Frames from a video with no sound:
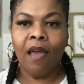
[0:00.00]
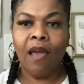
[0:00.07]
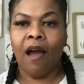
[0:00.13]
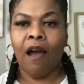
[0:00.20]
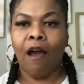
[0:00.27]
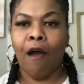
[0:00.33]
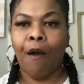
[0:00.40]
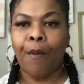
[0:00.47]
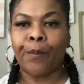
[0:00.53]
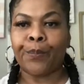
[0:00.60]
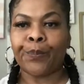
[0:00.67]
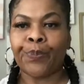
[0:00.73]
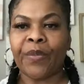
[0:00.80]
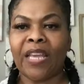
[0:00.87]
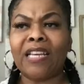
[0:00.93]

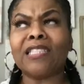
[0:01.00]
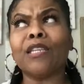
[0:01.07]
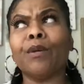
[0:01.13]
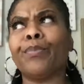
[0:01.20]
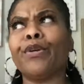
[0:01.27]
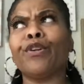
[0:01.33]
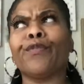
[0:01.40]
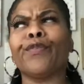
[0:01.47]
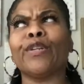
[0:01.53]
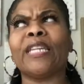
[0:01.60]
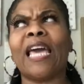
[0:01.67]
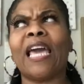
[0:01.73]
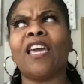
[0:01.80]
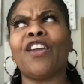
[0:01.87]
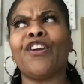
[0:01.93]
It's a beautiful
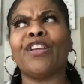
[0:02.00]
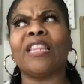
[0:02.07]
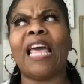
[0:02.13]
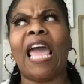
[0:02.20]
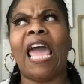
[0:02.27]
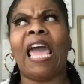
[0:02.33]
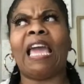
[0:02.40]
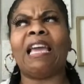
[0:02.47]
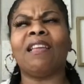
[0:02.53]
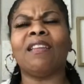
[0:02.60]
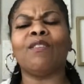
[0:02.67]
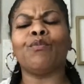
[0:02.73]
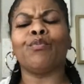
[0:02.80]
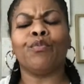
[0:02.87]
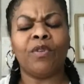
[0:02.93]
day here in the A.
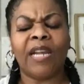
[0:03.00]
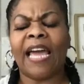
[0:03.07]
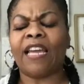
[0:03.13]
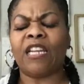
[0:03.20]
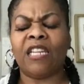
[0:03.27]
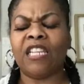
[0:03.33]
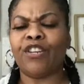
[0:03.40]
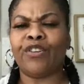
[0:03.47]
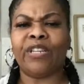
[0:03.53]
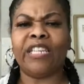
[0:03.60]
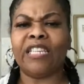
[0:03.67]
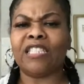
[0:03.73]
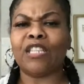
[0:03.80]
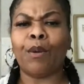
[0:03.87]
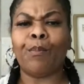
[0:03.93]
Like literally,
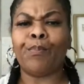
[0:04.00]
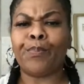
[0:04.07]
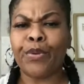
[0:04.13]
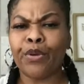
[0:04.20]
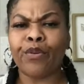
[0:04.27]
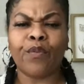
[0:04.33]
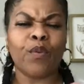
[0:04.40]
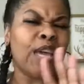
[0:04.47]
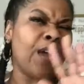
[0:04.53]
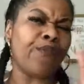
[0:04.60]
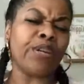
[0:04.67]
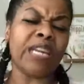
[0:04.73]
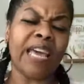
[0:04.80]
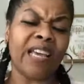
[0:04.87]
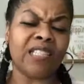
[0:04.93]
it's a beautiful.
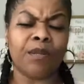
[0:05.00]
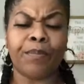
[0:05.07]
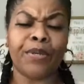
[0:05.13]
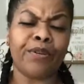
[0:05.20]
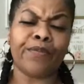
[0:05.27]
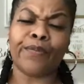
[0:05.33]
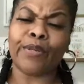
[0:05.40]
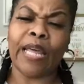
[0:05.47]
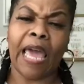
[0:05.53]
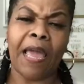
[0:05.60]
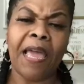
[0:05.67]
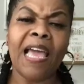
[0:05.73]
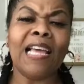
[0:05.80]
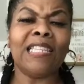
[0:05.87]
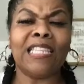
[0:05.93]
Every day is a beautiful day.
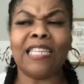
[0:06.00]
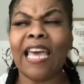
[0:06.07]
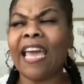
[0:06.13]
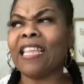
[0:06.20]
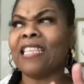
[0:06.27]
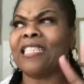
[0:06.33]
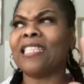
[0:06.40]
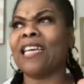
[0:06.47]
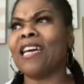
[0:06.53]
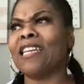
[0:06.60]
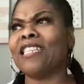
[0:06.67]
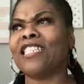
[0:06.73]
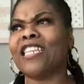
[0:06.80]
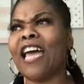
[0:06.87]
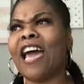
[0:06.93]
Today the sun
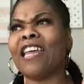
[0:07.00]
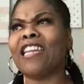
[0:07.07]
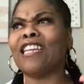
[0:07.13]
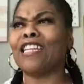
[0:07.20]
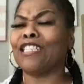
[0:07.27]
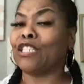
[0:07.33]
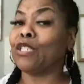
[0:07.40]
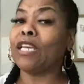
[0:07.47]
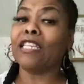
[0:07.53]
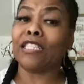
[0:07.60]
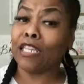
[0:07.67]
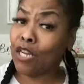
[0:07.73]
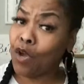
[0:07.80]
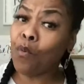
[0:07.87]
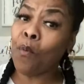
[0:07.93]
is shining. It's
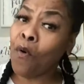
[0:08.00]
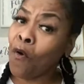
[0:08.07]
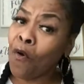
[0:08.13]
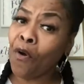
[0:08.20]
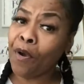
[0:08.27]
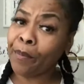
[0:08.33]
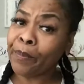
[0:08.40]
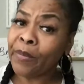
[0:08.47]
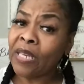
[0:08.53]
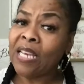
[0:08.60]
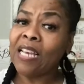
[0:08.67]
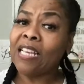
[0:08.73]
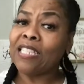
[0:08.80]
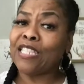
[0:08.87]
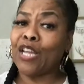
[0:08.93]
a little warm,
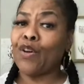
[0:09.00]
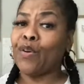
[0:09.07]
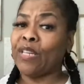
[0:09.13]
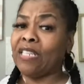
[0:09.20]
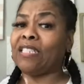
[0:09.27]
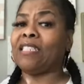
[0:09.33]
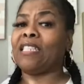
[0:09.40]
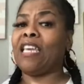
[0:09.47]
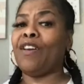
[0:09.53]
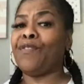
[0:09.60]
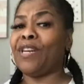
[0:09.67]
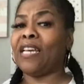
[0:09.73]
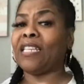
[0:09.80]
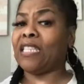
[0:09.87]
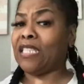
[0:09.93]
so it's
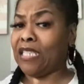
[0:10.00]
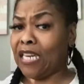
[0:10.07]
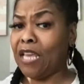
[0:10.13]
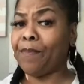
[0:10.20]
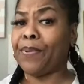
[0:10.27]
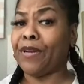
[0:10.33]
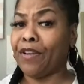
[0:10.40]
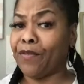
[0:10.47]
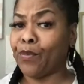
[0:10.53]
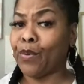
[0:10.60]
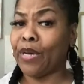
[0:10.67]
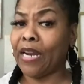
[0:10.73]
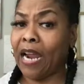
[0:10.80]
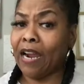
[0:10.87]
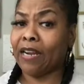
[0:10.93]
giving us a snippet of
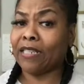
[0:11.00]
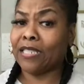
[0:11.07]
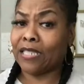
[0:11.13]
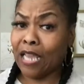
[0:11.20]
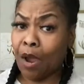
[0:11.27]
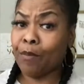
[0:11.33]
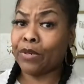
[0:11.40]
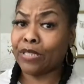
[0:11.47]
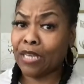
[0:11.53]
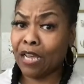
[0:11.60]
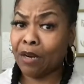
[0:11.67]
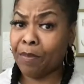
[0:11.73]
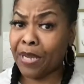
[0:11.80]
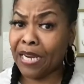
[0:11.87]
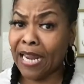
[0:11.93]
what our summer's
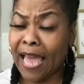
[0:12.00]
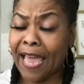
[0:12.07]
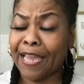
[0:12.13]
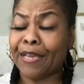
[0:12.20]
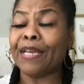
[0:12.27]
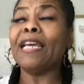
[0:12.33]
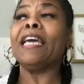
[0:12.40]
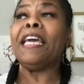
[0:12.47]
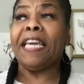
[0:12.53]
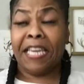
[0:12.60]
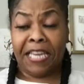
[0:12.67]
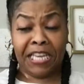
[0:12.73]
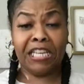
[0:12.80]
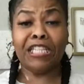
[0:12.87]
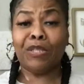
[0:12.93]
gonna be like.
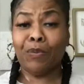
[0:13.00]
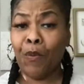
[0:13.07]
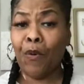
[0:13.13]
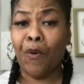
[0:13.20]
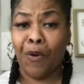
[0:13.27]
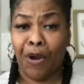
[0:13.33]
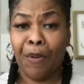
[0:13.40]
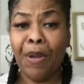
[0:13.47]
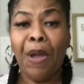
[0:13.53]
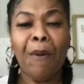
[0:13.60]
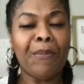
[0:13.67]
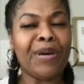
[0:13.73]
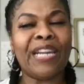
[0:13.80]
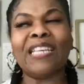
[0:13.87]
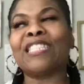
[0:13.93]
It's warm,
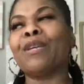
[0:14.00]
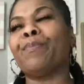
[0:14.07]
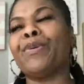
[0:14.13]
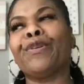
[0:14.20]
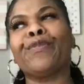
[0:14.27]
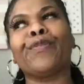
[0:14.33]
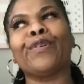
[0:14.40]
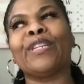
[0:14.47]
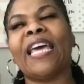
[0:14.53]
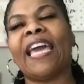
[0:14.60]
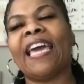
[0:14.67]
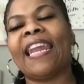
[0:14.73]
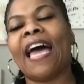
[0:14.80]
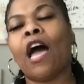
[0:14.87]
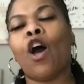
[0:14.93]
but it's a beautiful
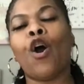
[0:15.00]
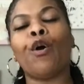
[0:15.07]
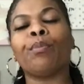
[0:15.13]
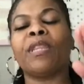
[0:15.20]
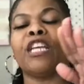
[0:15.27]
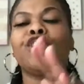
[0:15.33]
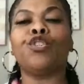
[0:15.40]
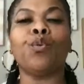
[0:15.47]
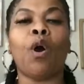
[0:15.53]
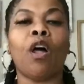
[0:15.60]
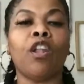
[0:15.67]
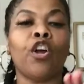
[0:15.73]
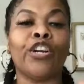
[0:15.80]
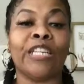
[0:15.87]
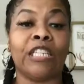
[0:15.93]
day, and I hope that you
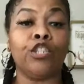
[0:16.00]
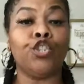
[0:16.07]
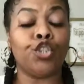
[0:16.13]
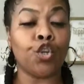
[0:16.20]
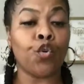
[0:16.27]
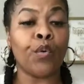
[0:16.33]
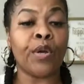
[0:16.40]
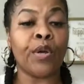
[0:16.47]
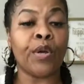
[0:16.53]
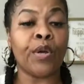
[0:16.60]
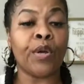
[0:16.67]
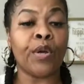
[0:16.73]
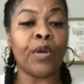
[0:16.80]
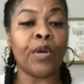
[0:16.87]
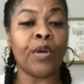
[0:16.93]
all are enjoying
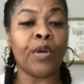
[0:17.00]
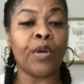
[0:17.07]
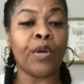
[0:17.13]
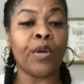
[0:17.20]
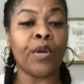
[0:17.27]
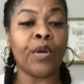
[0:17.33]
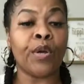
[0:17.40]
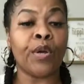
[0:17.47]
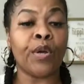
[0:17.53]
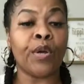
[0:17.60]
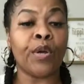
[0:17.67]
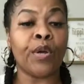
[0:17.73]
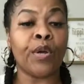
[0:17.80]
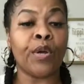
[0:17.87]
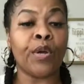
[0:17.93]
this day.
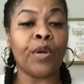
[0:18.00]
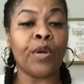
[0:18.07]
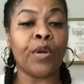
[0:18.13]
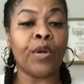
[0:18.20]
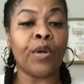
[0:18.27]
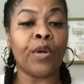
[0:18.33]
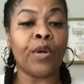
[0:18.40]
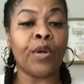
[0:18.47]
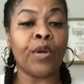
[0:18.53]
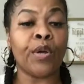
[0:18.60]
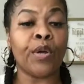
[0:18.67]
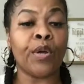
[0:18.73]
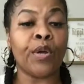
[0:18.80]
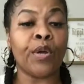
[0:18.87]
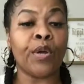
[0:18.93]
So welcome to the
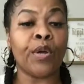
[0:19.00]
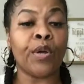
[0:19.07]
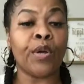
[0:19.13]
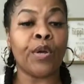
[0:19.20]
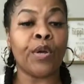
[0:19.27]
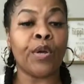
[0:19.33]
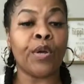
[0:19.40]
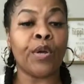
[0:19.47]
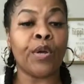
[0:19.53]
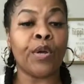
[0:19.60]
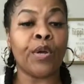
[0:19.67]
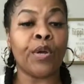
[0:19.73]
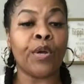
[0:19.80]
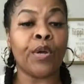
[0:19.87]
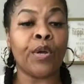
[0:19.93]
TLC
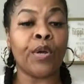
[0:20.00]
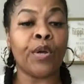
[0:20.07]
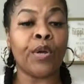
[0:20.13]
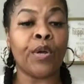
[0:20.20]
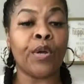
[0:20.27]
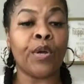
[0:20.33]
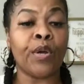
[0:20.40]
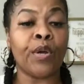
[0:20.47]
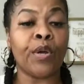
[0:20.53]
community.